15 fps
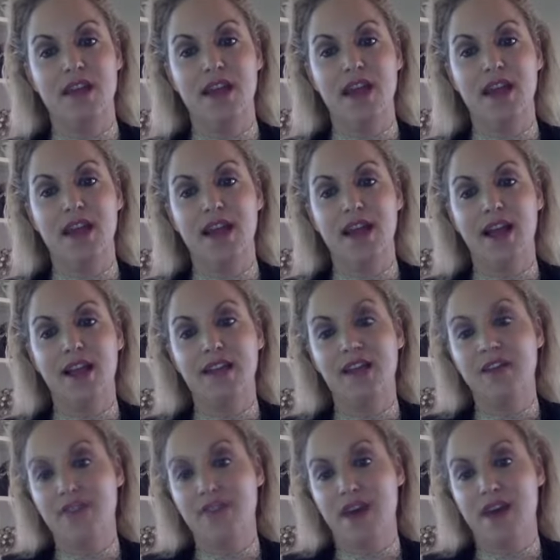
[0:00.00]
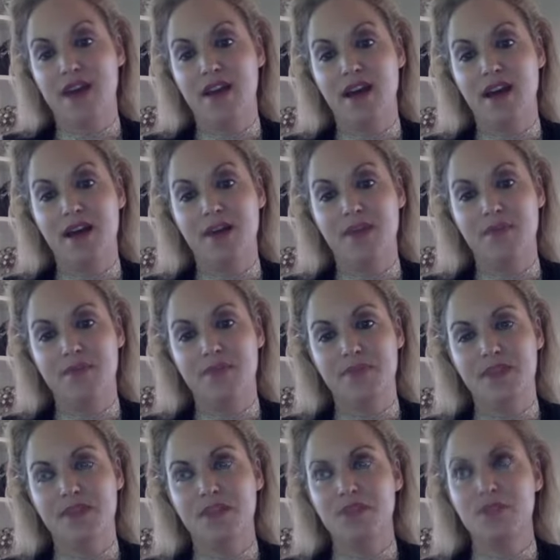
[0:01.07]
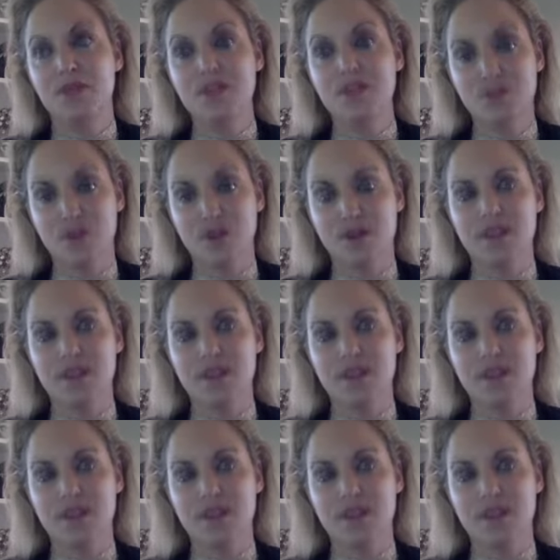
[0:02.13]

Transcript: And I, I love that. Um, it's a resource.